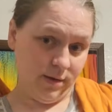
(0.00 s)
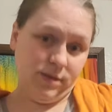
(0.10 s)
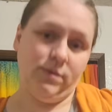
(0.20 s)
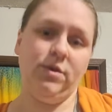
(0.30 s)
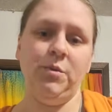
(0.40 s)

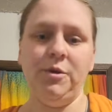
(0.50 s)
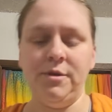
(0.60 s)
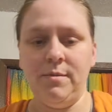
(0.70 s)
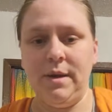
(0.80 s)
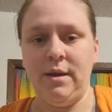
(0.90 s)
so when you put
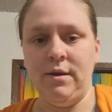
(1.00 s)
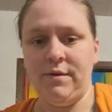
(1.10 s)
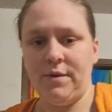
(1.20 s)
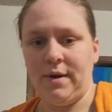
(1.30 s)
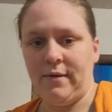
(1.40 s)
them in, you
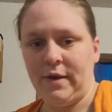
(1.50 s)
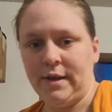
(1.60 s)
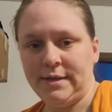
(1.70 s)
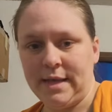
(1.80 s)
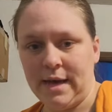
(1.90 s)
don't have
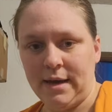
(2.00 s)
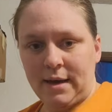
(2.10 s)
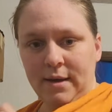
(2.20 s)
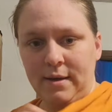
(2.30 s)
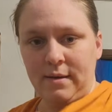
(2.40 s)
any slack.